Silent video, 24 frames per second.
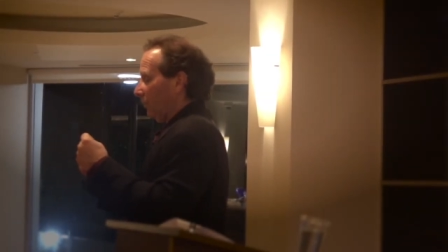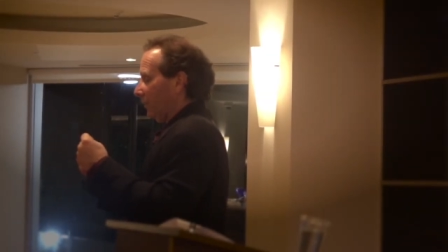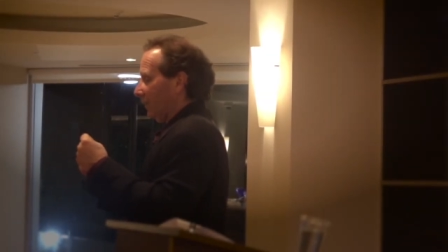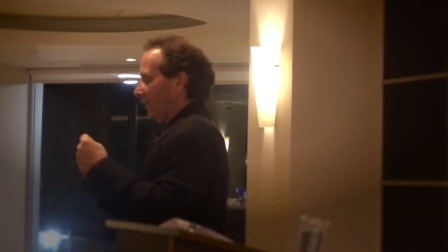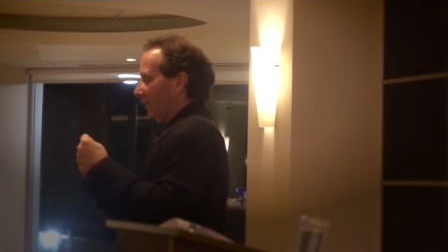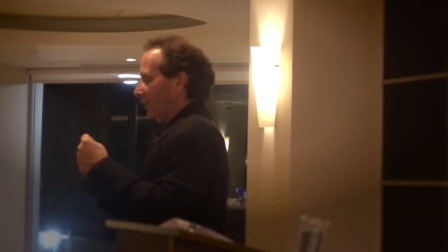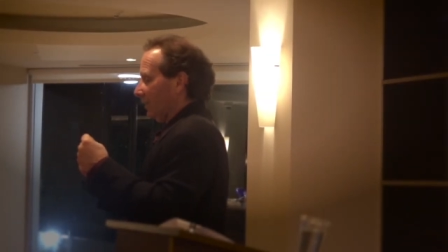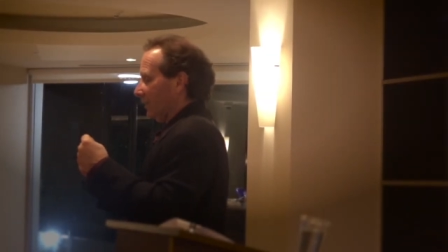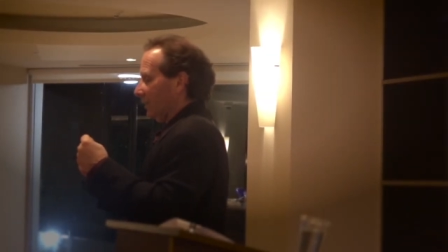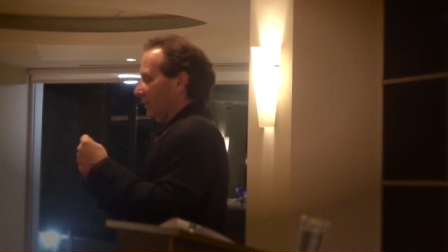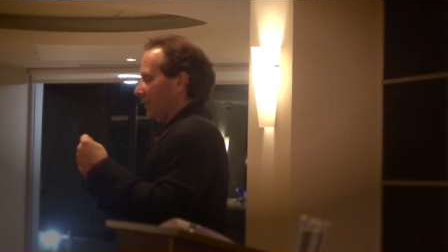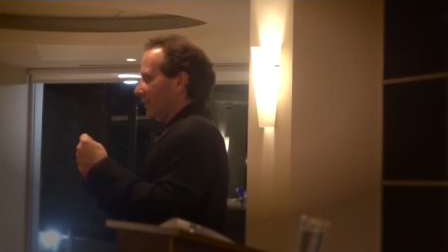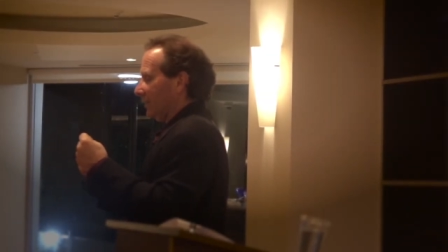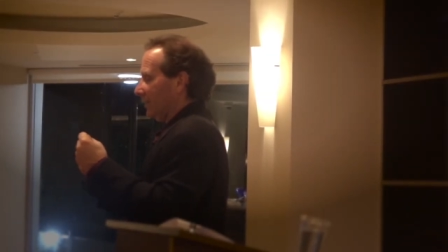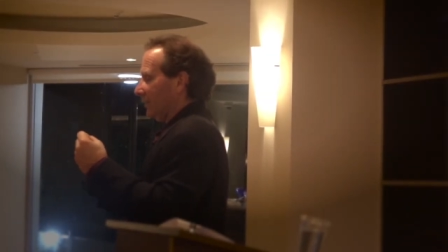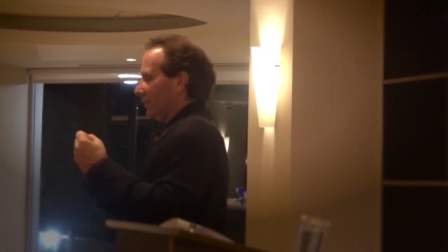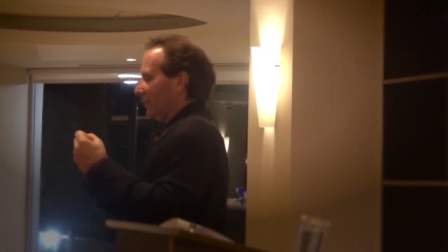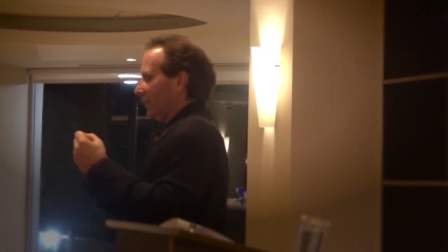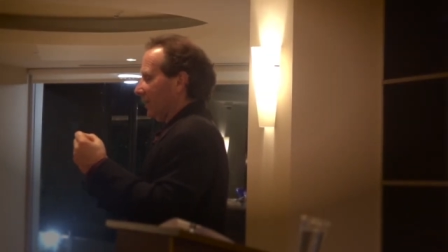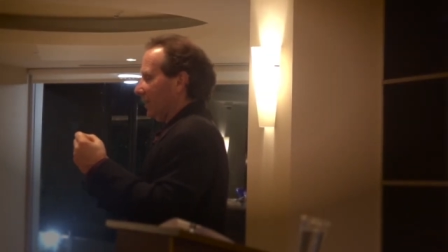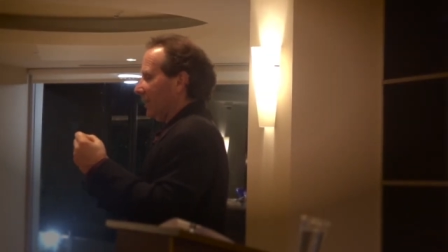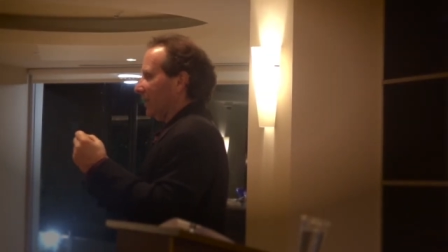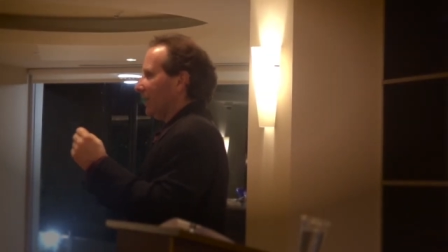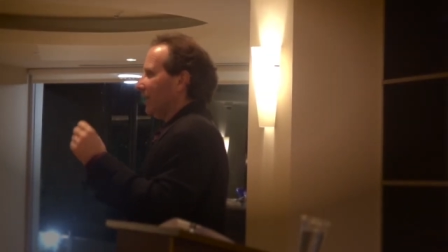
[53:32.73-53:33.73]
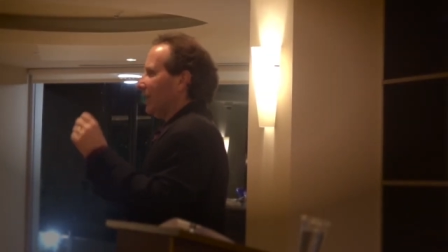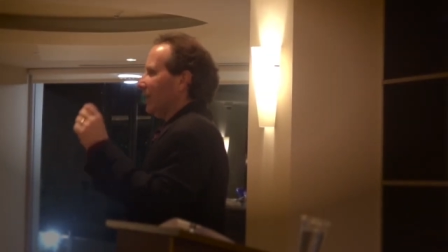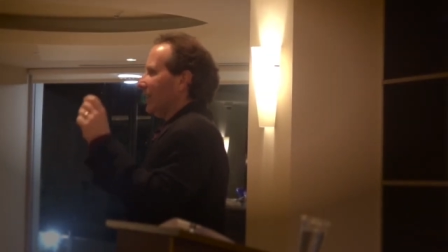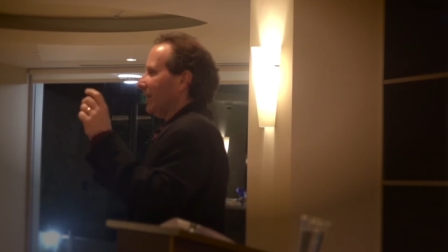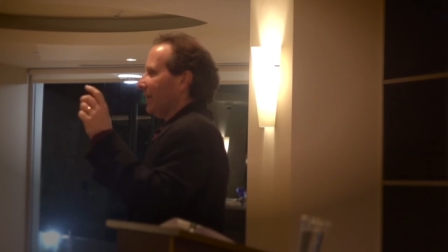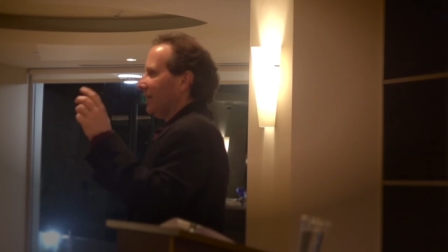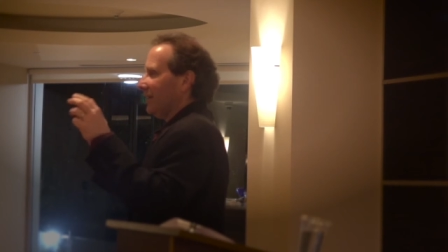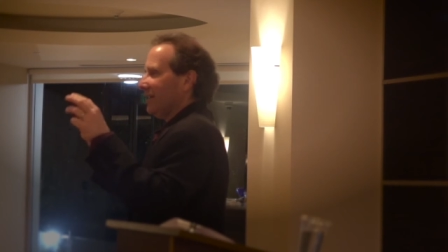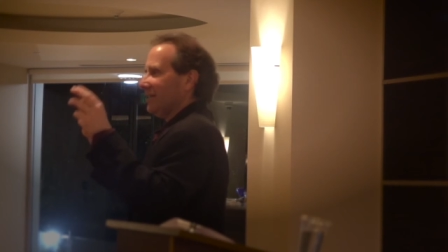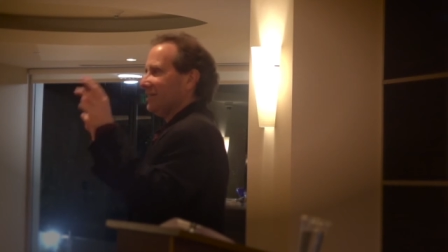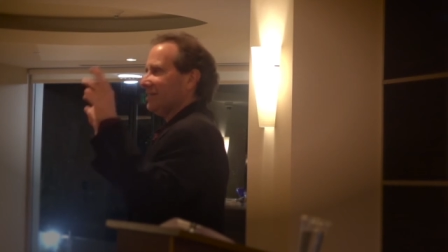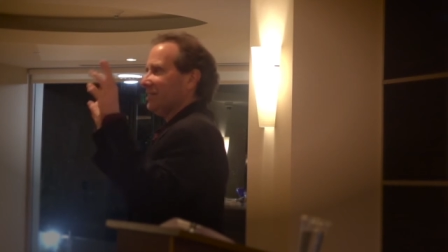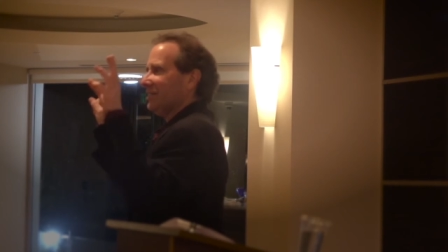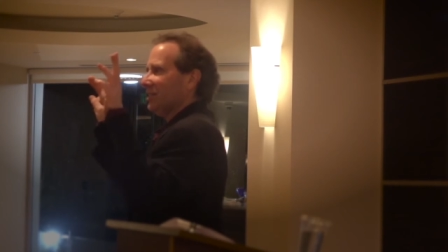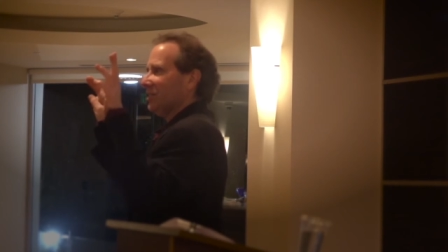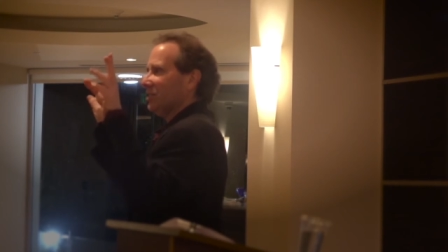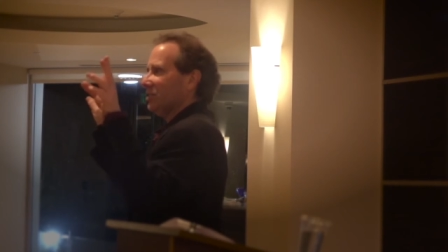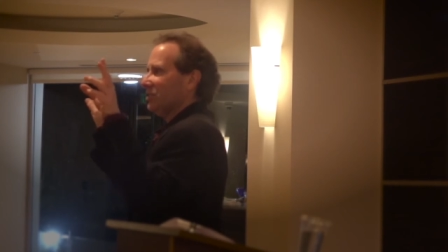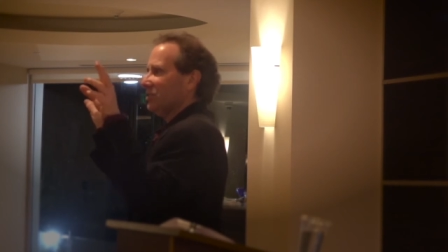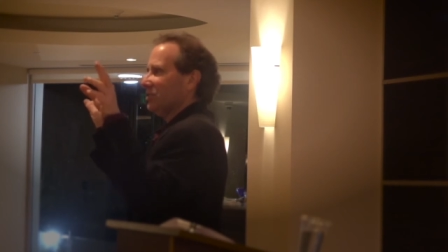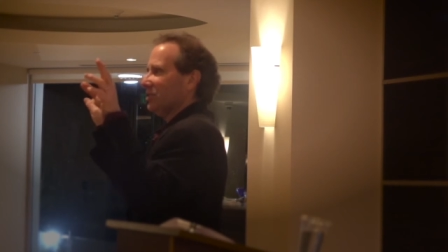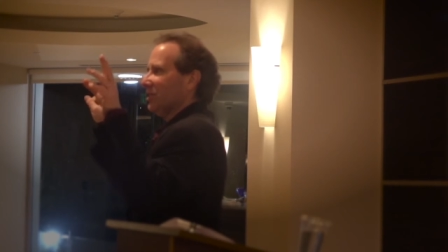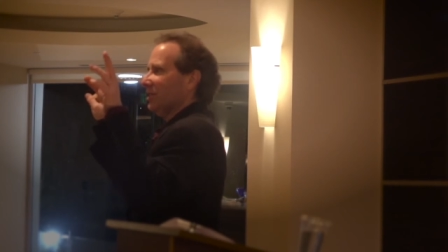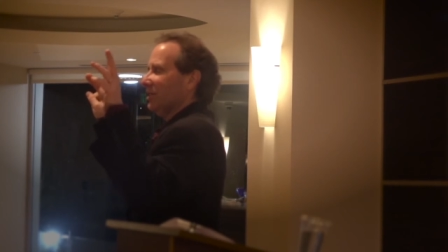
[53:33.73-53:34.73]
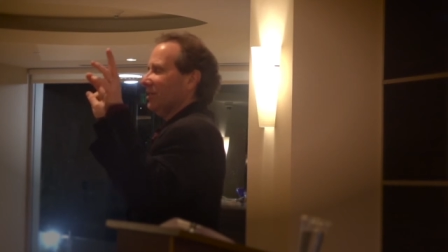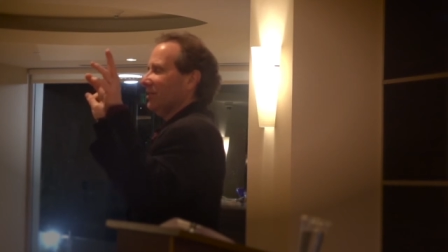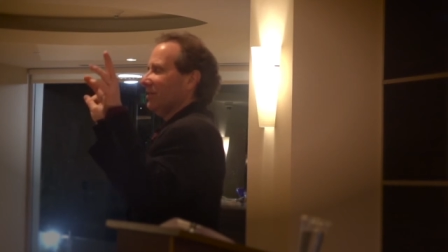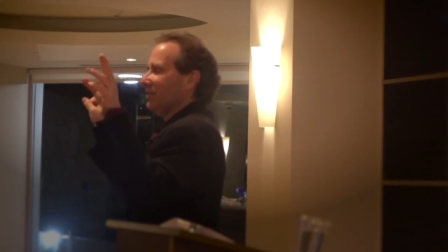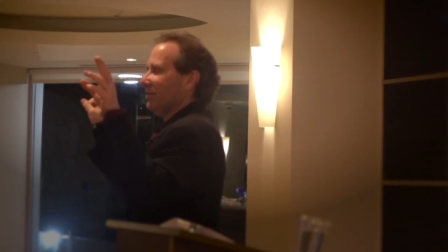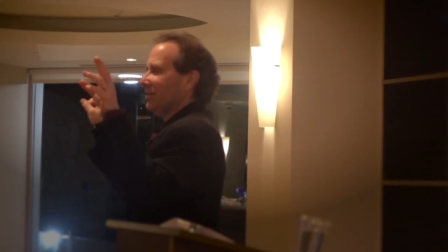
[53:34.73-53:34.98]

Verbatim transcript: the, the, This is,